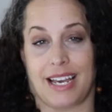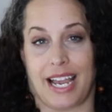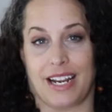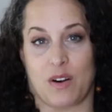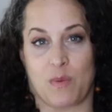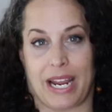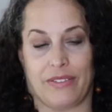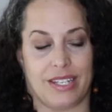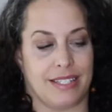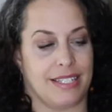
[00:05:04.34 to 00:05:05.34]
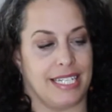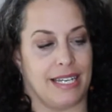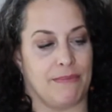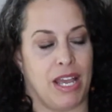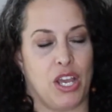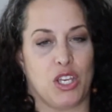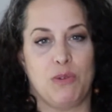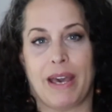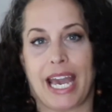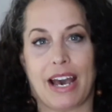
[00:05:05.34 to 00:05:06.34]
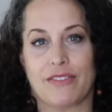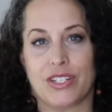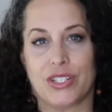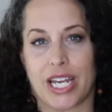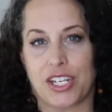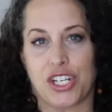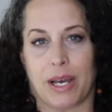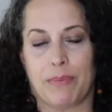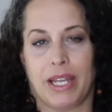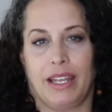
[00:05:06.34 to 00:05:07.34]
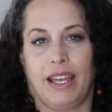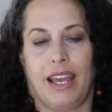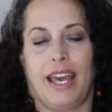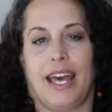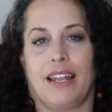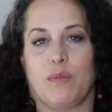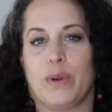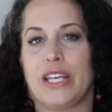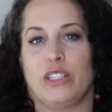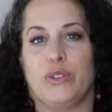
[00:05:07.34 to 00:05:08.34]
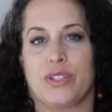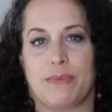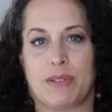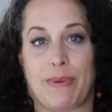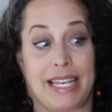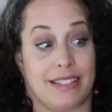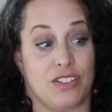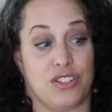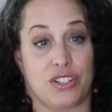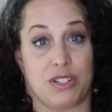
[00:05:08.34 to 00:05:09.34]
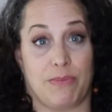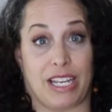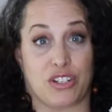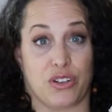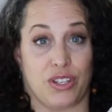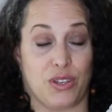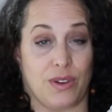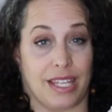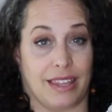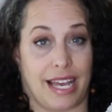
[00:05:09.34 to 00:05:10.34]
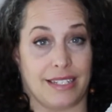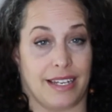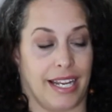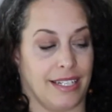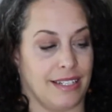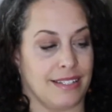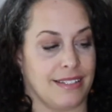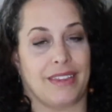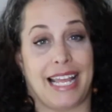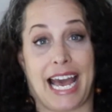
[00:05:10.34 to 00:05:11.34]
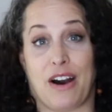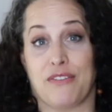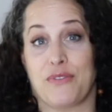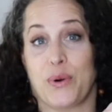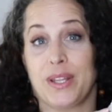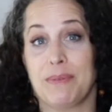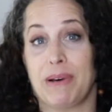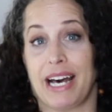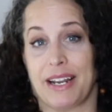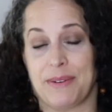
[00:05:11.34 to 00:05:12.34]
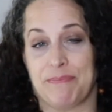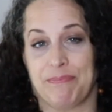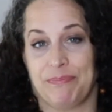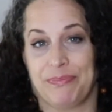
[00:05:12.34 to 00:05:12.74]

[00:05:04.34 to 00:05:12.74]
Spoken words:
tight around the stem. You may have to touch up and re-glue some spaces just to make sure that you get that tightness. Now for the bottom,